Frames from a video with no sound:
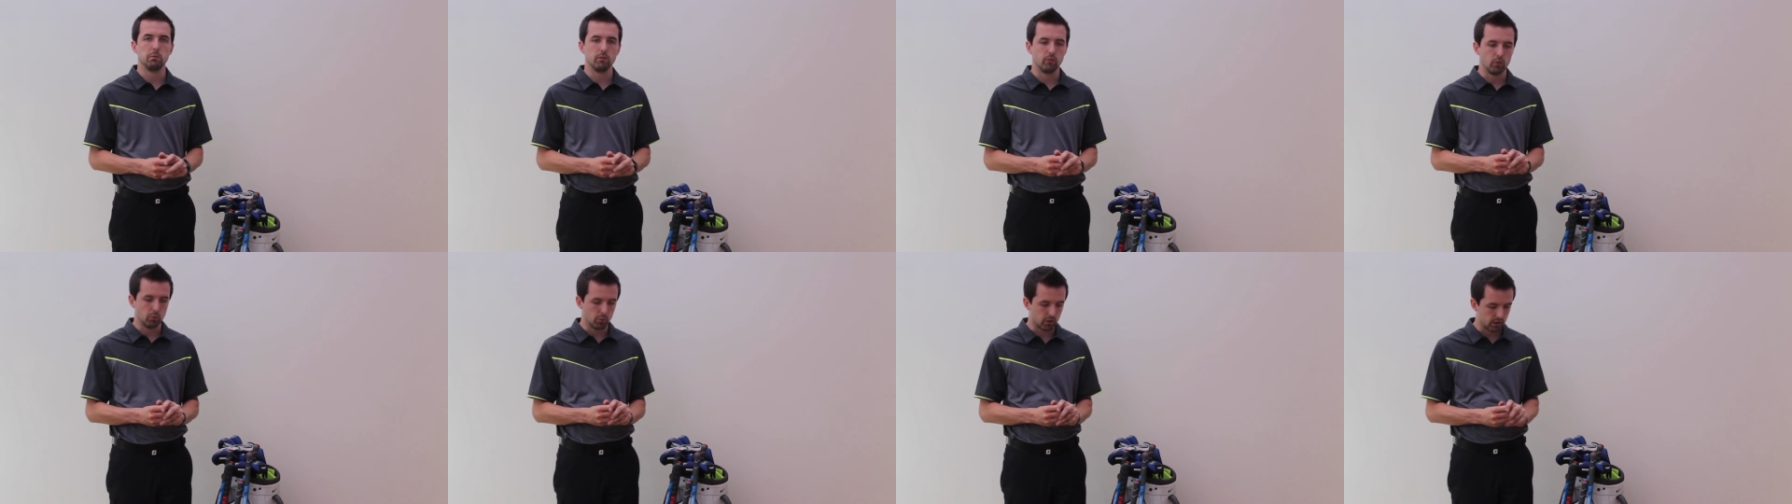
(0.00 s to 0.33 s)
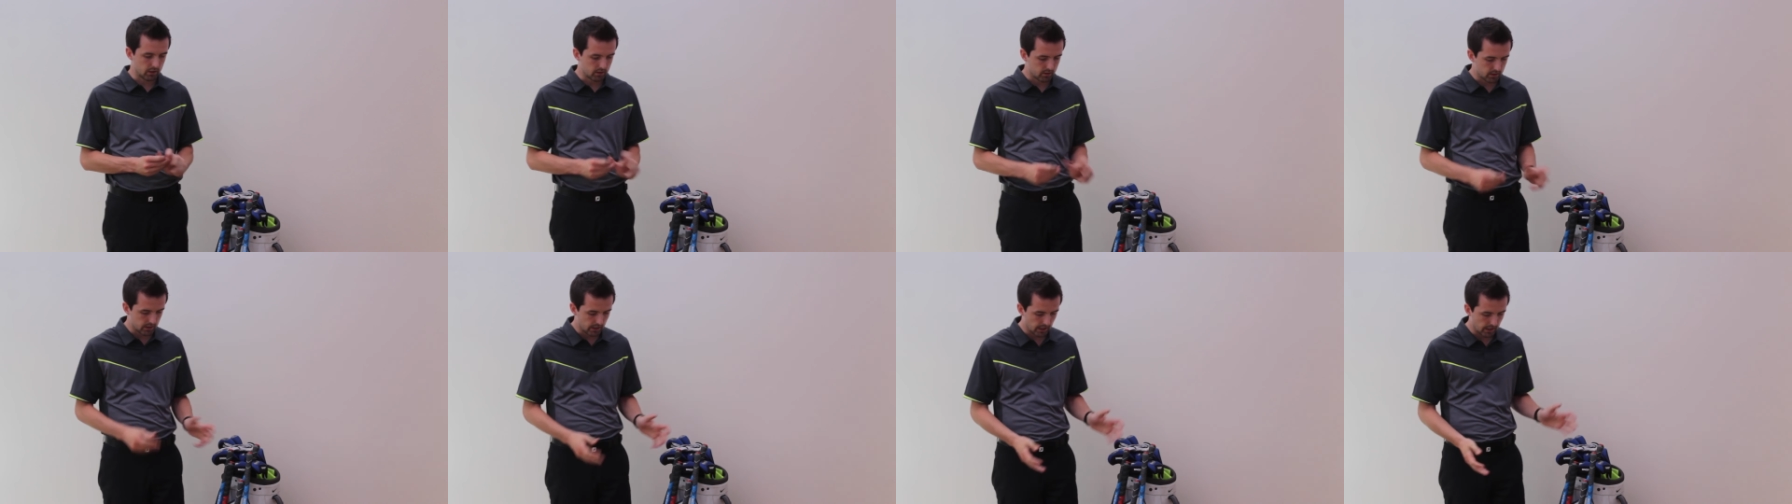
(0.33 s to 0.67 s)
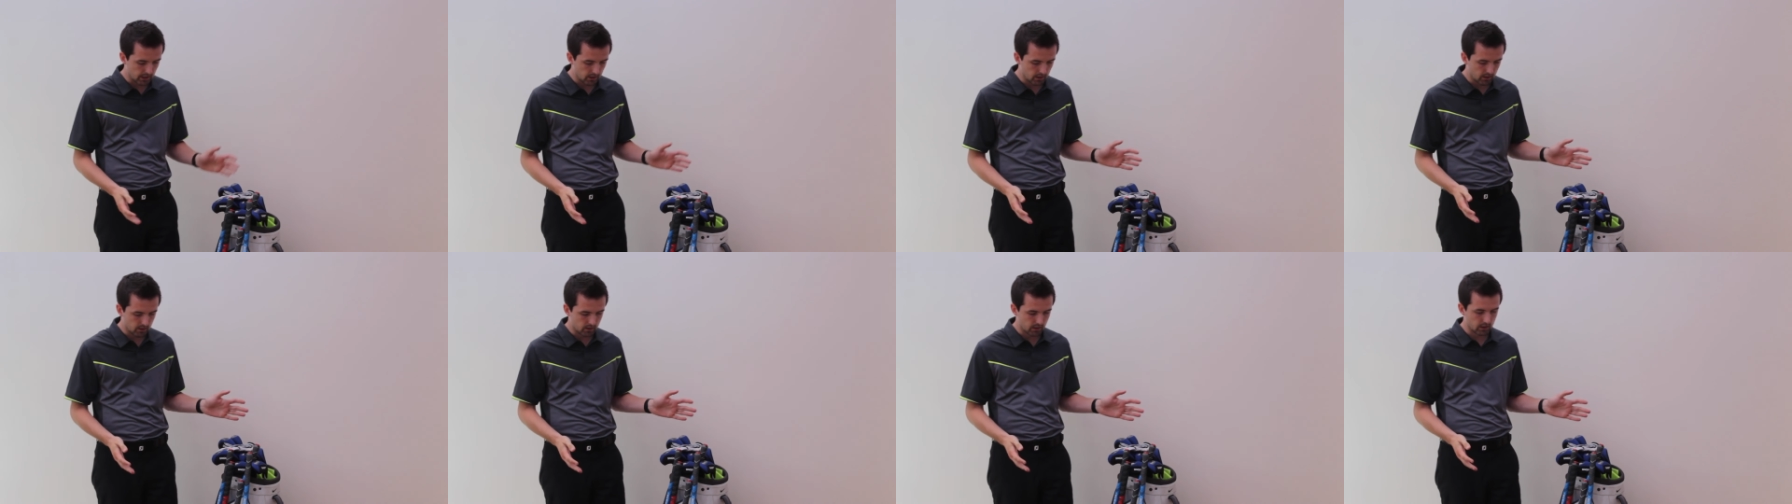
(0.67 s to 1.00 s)
If you want to see
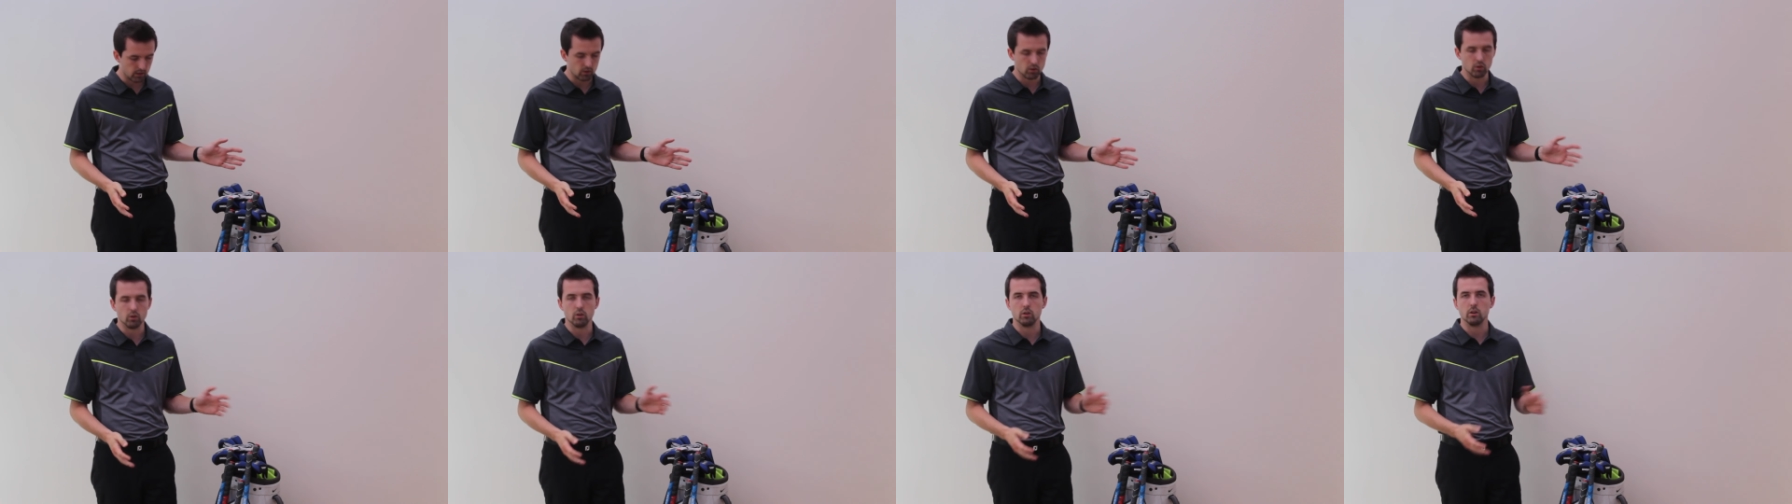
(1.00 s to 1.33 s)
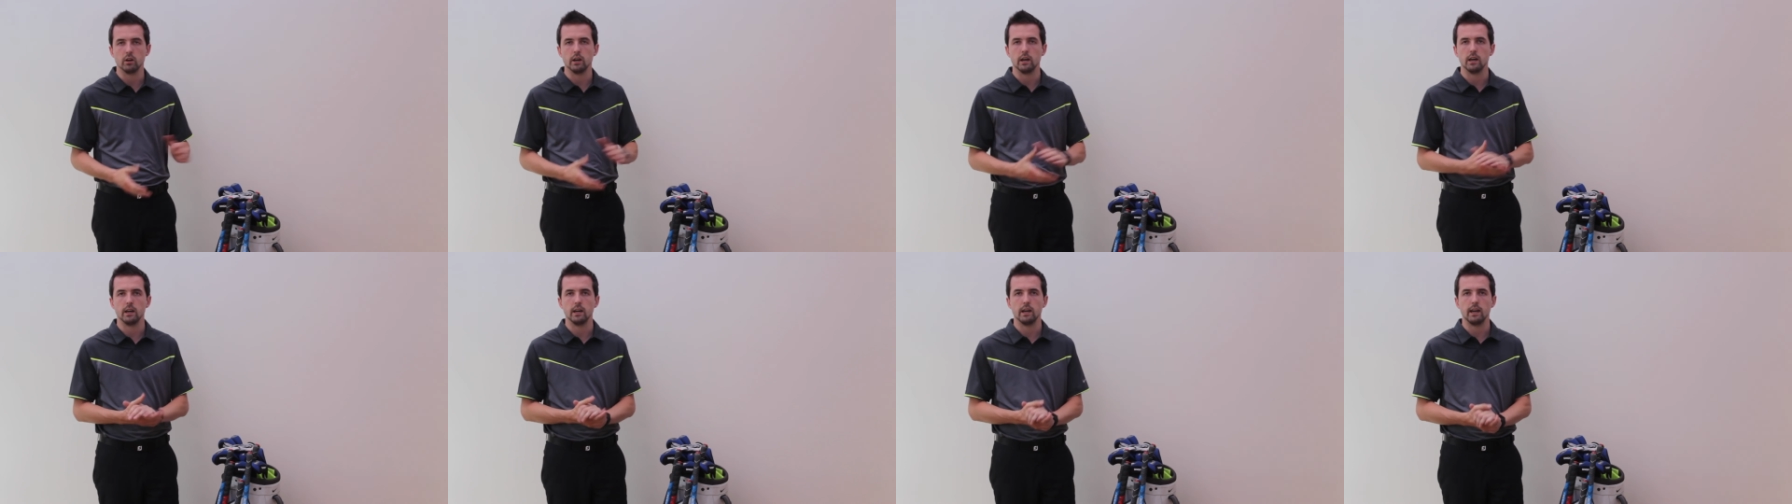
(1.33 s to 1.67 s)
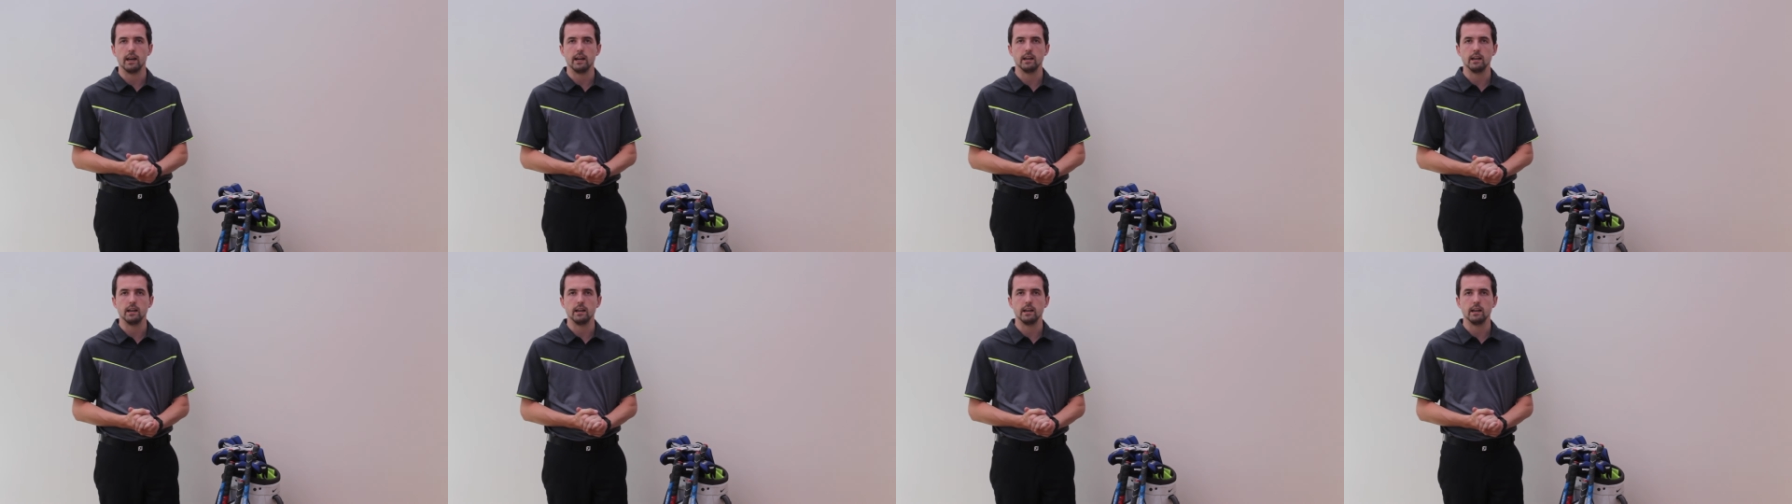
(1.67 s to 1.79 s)
anything or uh,